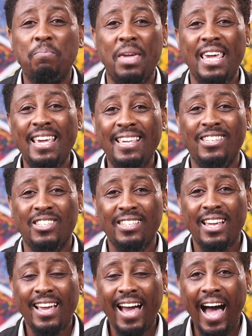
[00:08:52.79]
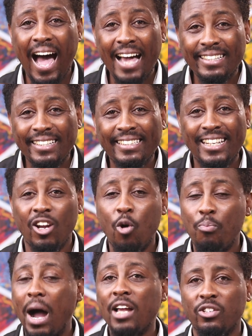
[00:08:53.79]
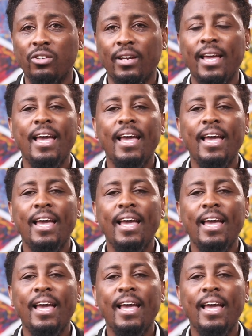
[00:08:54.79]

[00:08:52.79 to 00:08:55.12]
peace as a single person,